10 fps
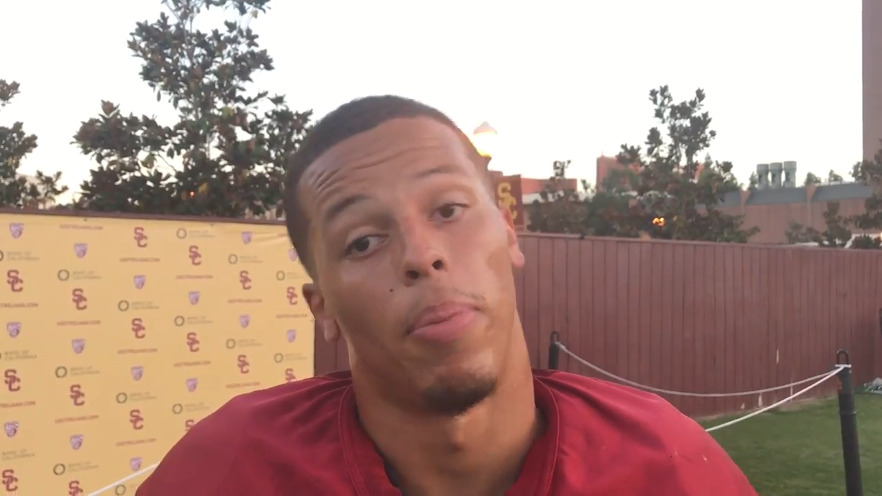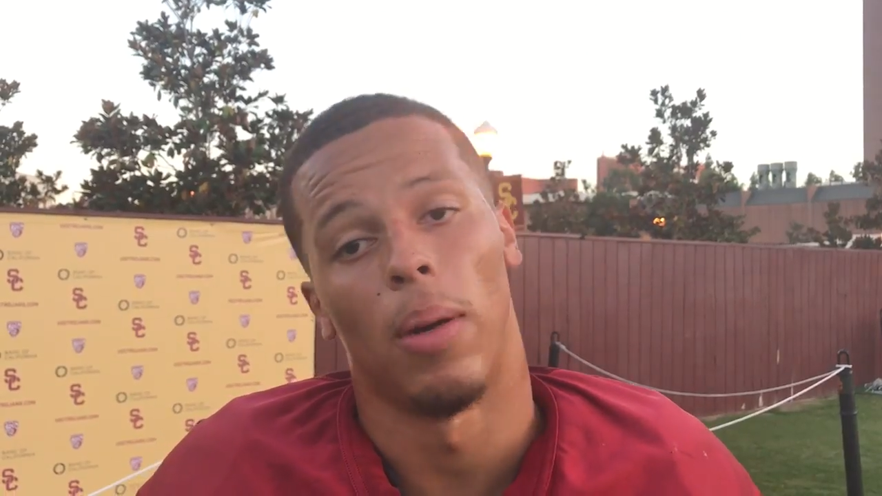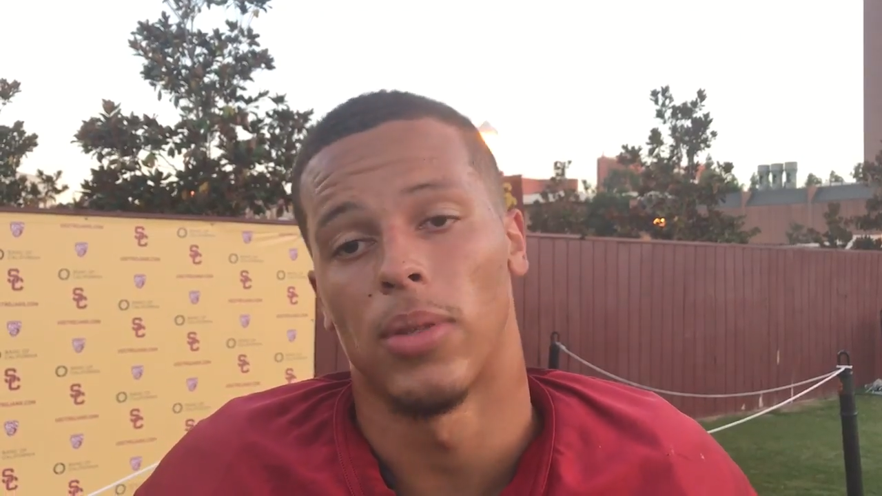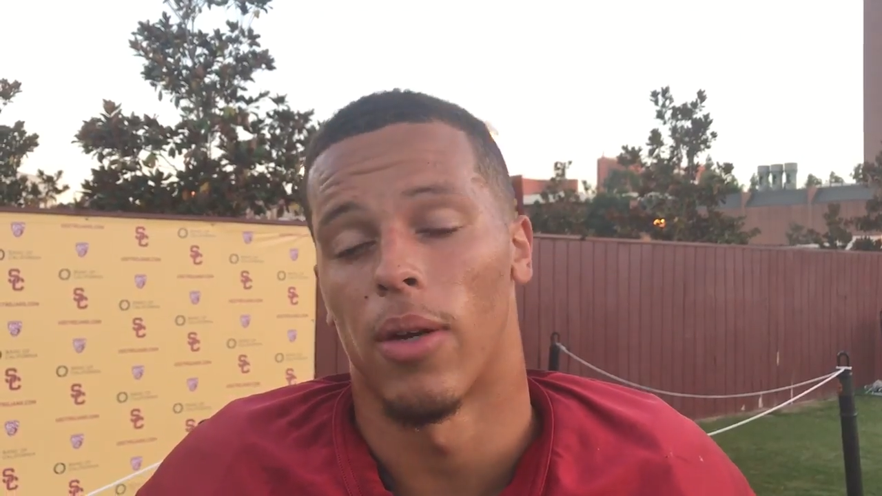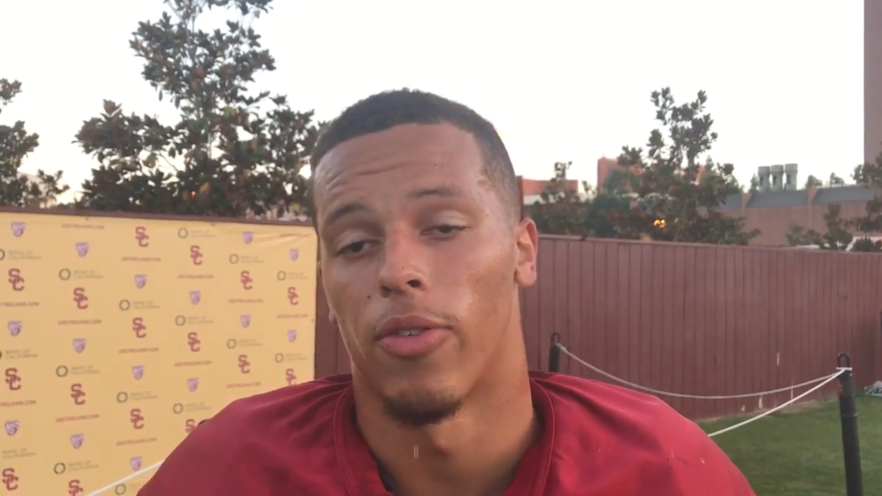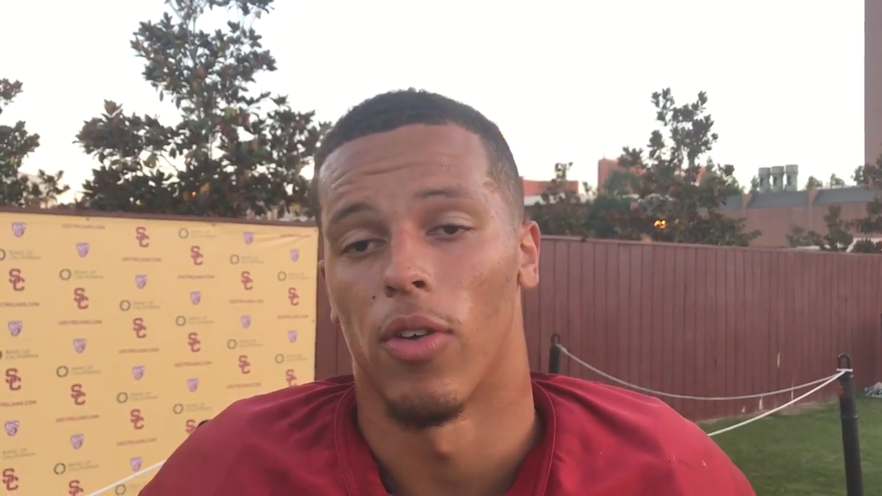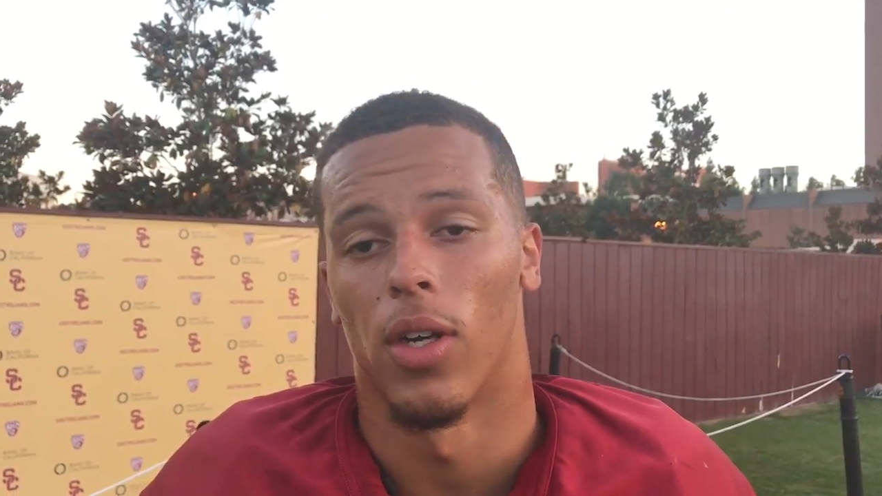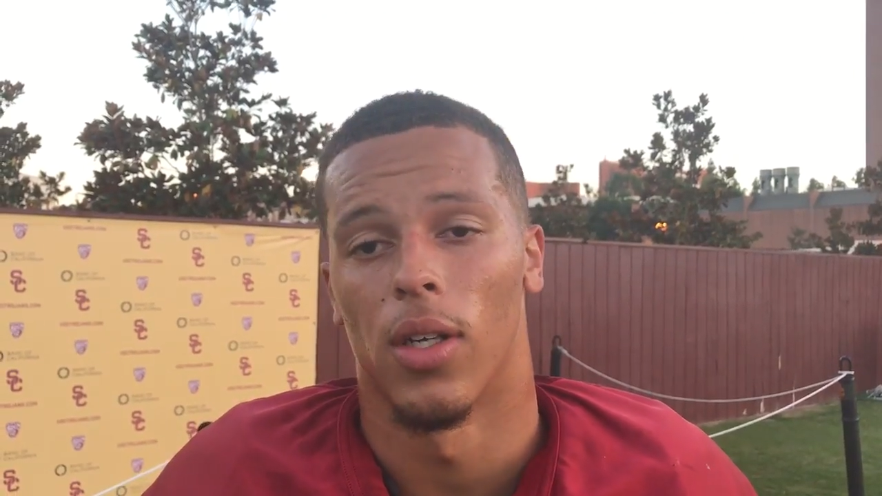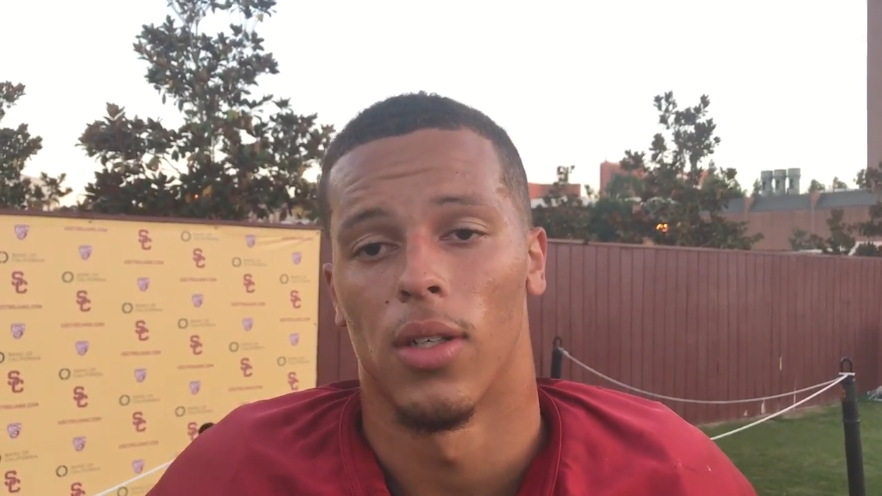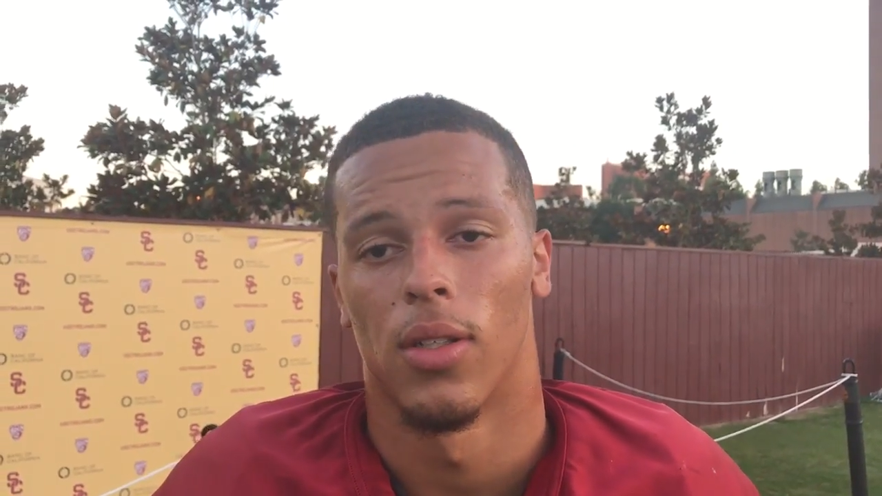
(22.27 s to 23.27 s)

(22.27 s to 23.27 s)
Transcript: pumped up for it.